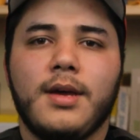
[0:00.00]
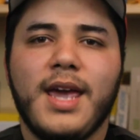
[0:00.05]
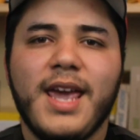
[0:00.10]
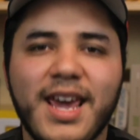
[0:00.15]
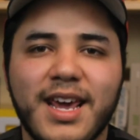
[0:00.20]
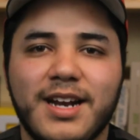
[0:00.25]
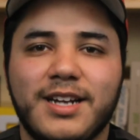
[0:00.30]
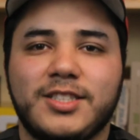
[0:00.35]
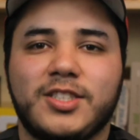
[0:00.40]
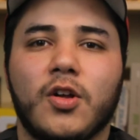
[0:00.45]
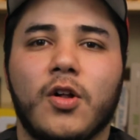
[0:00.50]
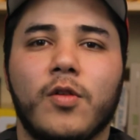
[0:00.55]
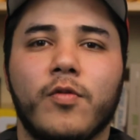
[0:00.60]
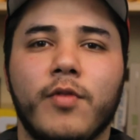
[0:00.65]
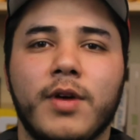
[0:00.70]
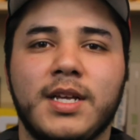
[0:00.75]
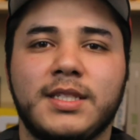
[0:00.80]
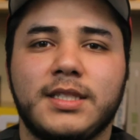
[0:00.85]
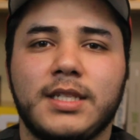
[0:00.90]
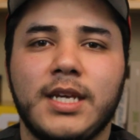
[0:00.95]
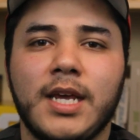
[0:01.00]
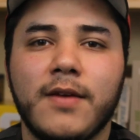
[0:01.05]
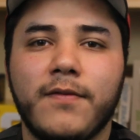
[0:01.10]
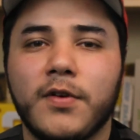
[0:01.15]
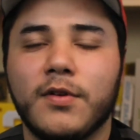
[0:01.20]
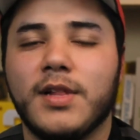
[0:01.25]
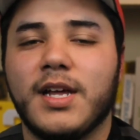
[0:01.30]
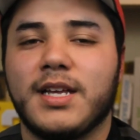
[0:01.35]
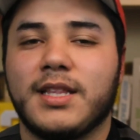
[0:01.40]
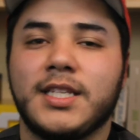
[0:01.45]
And as always, if
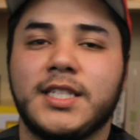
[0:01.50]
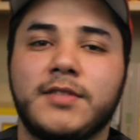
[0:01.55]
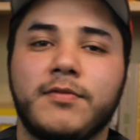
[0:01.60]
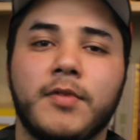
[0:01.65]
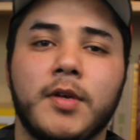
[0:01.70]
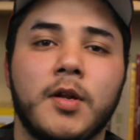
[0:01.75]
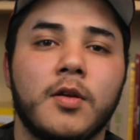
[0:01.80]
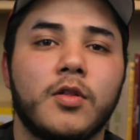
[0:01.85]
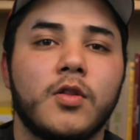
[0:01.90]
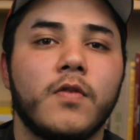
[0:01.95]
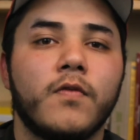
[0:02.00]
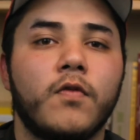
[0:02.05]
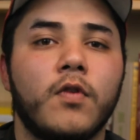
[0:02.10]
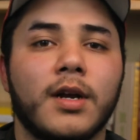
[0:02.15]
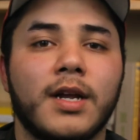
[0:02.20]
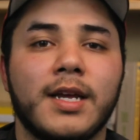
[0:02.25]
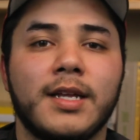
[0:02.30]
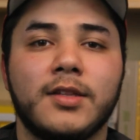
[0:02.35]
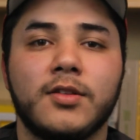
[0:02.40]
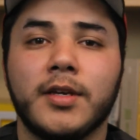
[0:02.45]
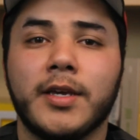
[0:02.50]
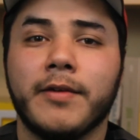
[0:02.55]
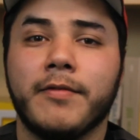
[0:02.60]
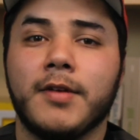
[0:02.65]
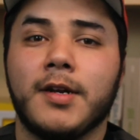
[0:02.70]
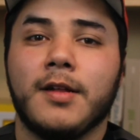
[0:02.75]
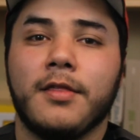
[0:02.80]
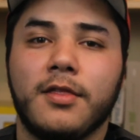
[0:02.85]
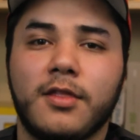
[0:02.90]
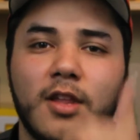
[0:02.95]
you like this video, don't forget to give
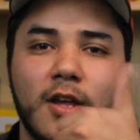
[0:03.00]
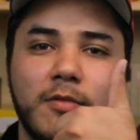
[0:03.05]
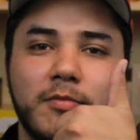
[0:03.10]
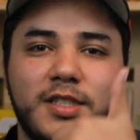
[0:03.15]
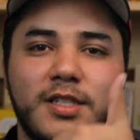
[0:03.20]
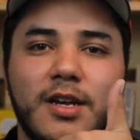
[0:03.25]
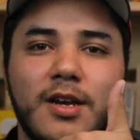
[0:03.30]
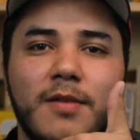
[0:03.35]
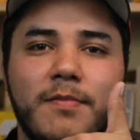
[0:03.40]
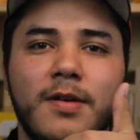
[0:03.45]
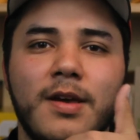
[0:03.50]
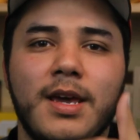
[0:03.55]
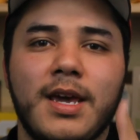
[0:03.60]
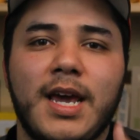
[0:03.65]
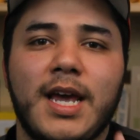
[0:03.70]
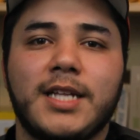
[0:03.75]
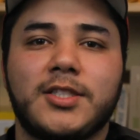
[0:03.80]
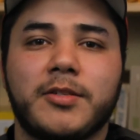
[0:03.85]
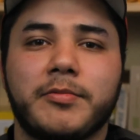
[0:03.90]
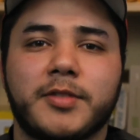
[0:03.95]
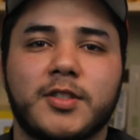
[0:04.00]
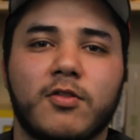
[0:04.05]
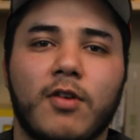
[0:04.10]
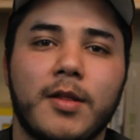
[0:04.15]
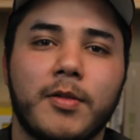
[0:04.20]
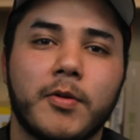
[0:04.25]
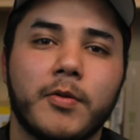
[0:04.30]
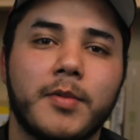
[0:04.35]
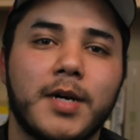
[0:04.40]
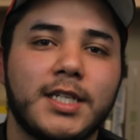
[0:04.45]
it a thumbs up and
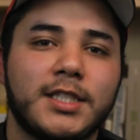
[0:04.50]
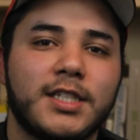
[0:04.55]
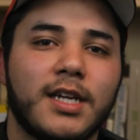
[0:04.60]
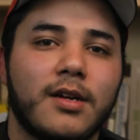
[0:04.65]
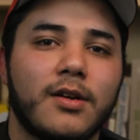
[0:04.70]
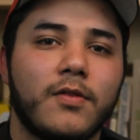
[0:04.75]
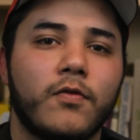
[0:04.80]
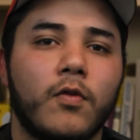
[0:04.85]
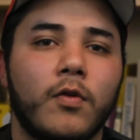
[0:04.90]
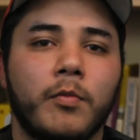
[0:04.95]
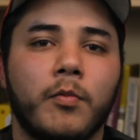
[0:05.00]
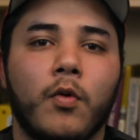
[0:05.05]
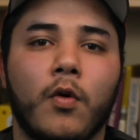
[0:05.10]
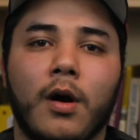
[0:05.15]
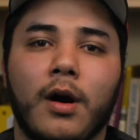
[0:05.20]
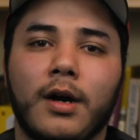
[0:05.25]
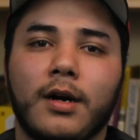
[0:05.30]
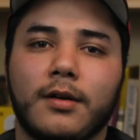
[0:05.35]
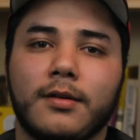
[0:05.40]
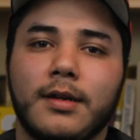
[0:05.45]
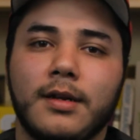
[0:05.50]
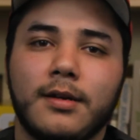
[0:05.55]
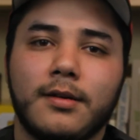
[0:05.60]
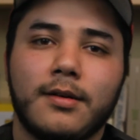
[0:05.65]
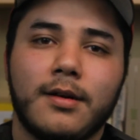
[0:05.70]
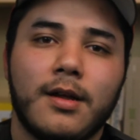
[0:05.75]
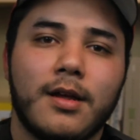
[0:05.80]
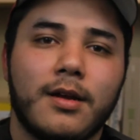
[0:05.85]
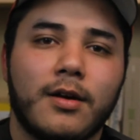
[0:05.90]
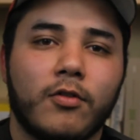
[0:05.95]
subscribe to my channel for more
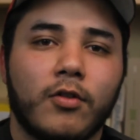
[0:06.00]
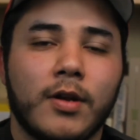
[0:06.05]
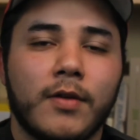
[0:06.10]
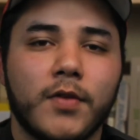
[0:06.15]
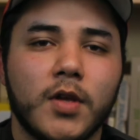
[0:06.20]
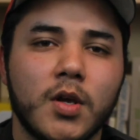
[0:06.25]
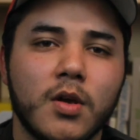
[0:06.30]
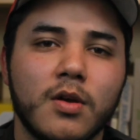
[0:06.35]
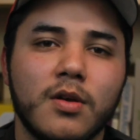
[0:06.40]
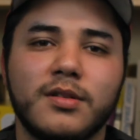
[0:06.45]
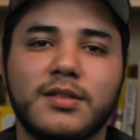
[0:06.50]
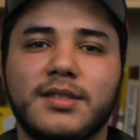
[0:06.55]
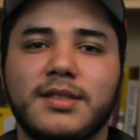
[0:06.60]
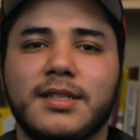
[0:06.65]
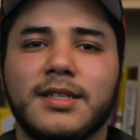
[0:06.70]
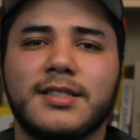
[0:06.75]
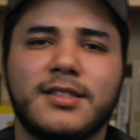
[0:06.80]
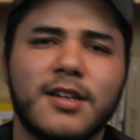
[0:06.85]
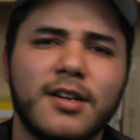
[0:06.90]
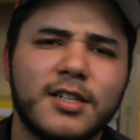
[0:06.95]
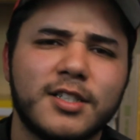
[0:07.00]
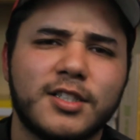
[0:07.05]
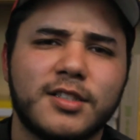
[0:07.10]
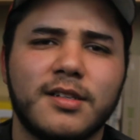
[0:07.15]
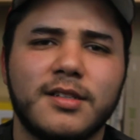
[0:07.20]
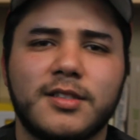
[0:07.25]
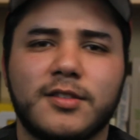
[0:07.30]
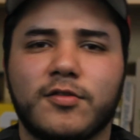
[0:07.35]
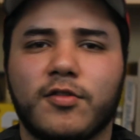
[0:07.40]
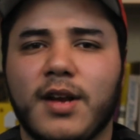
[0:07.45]
reviews,
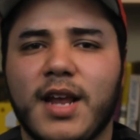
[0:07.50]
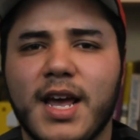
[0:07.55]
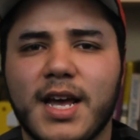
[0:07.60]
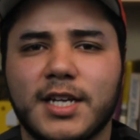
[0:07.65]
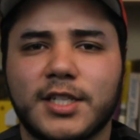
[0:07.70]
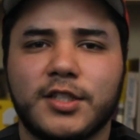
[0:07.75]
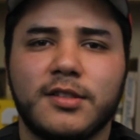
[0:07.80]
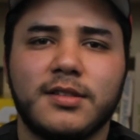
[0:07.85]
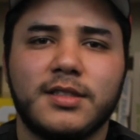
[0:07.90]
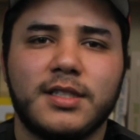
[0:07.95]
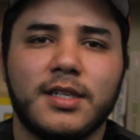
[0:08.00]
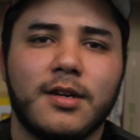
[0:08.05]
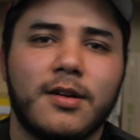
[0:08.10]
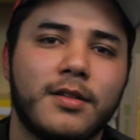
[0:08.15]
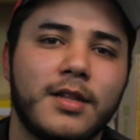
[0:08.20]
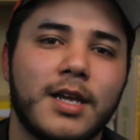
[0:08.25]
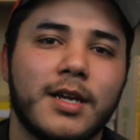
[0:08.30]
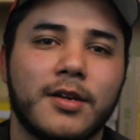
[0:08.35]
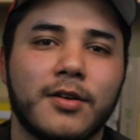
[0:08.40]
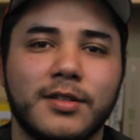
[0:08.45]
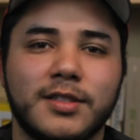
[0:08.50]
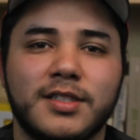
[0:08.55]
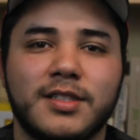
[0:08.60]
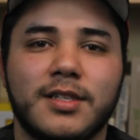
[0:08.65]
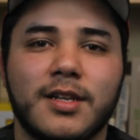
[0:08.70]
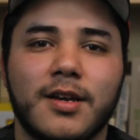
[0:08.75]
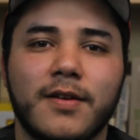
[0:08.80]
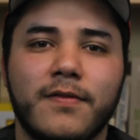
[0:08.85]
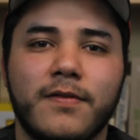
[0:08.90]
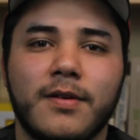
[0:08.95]
discussions, reactions, and all that good
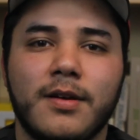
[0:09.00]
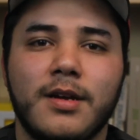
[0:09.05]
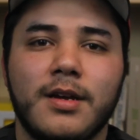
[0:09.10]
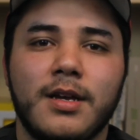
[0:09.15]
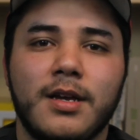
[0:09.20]
stuff.